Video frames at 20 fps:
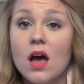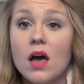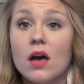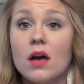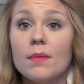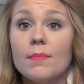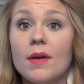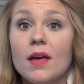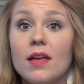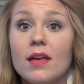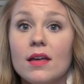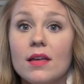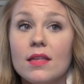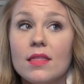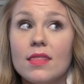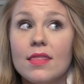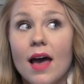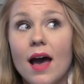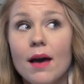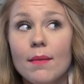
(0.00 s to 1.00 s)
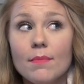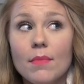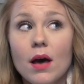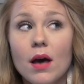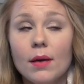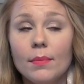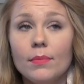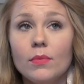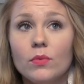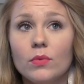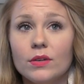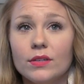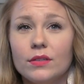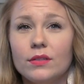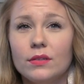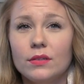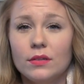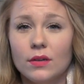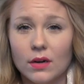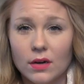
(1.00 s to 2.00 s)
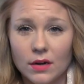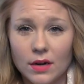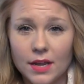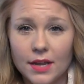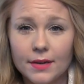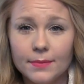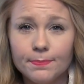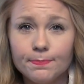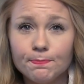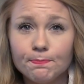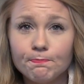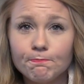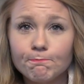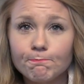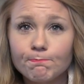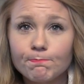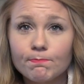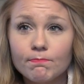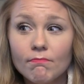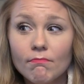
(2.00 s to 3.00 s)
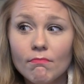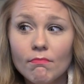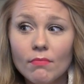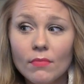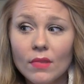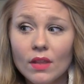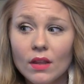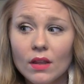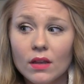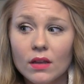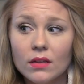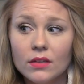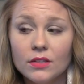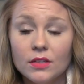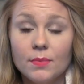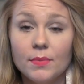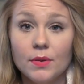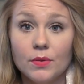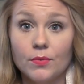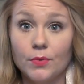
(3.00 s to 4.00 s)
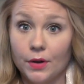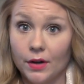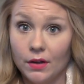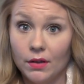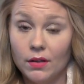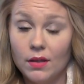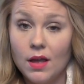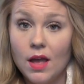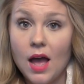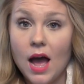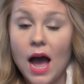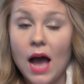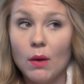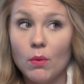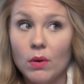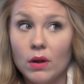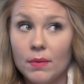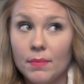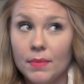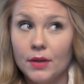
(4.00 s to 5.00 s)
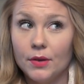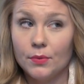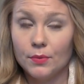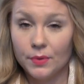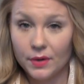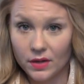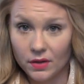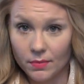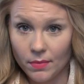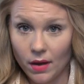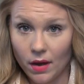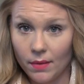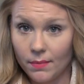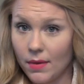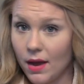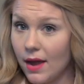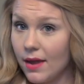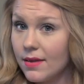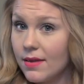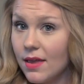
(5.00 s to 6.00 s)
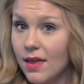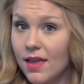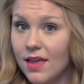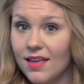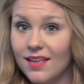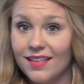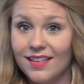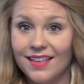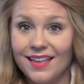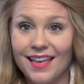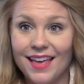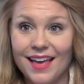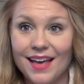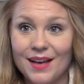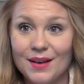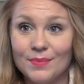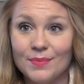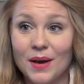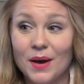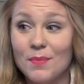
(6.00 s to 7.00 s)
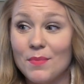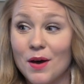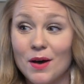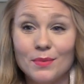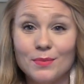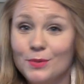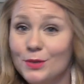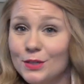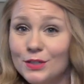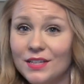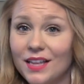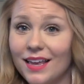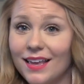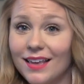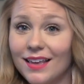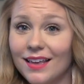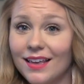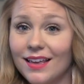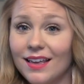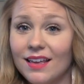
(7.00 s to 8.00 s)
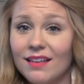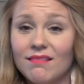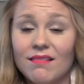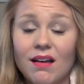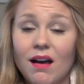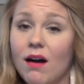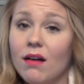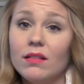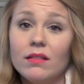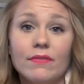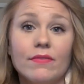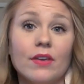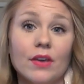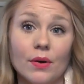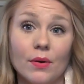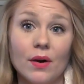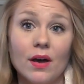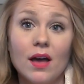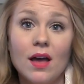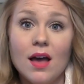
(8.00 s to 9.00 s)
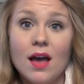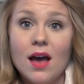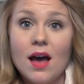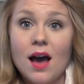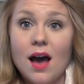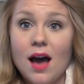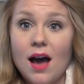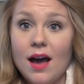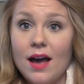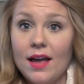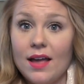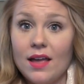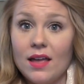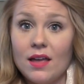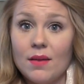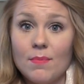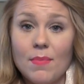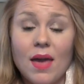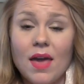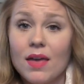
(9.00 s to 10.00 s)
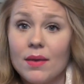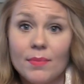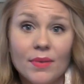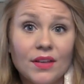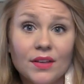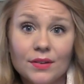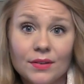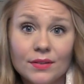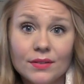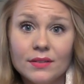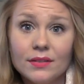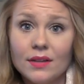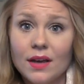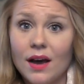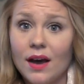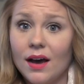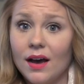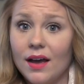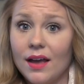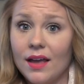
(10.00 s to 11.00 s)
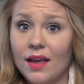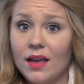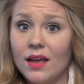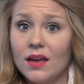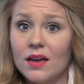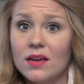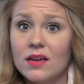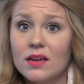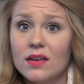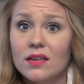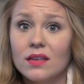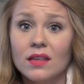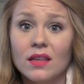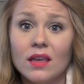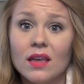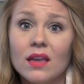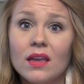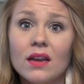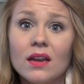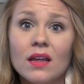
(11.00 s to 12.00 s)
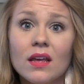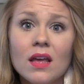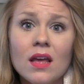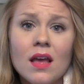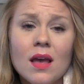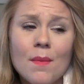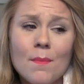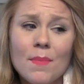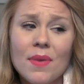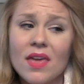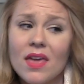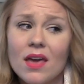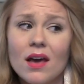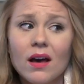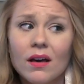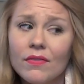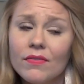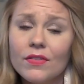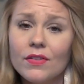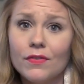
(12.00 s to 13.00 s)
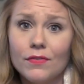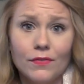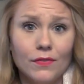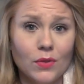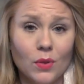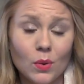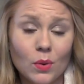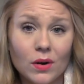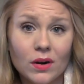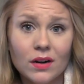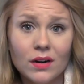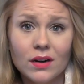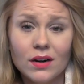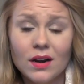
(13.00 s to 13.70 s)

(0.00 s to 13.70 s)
Um, That Mom was started to be real. I want to be a real mom. I am a mom just like all of you. I pay bills, I clean, pee off the floor,